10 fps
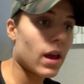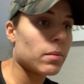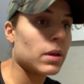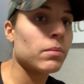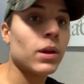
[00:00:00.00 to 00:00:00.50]
I
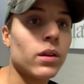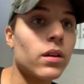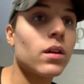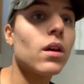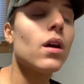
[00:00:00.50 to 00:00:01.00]
mean, my
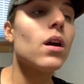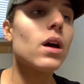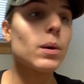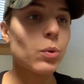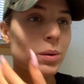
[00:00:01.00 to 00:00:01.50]

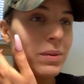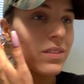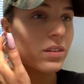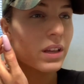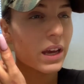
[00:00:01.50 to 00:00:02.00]

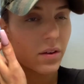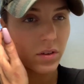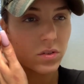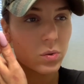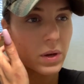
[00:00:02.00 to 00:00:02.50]
appointments are like
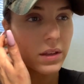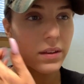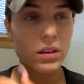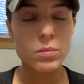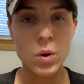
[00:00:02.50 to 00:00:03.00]
every two weeks
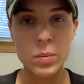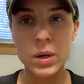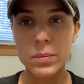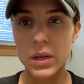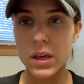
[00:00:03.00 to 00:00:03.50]
at the
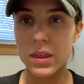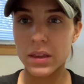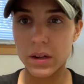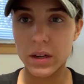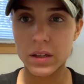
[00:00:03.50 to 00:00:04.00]
moment, but I
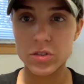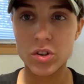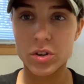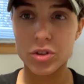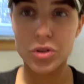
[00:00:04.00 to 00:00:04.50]
think they're gonna
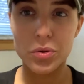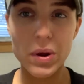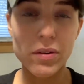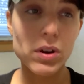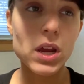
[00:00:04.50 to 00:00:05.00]
turn to
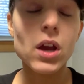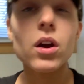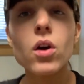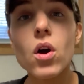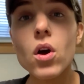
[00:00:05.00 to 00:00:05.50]
every
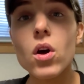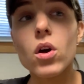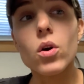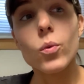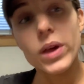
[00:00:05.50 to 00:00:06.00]

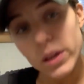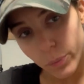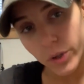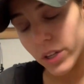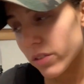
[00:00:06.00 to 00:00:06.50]

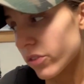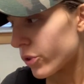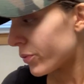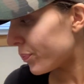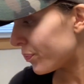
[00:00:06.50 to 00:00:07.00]
week pretty
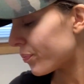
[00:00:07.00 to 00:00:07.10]
soon.